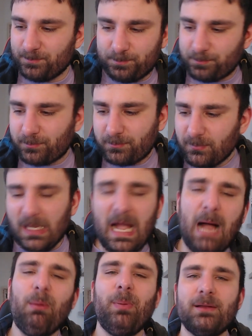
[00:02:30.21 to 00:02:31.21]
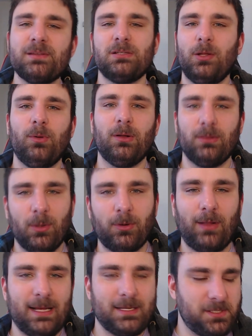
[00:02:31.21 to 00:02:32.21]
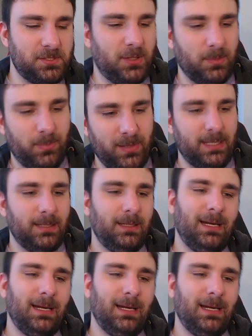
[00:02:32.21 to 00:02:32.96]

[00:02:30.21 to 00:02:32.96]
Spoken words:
I'm about as lower class as you can be.